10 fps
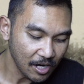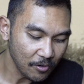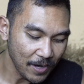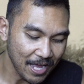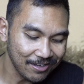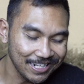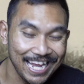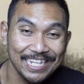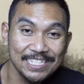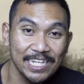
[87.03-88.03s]
around
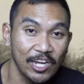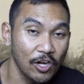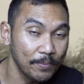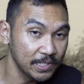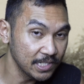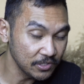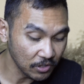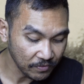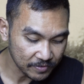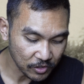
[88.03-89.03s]
18 kilometers
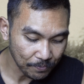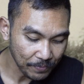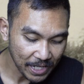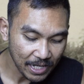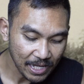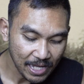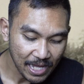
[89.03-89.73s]
north of Soppeng,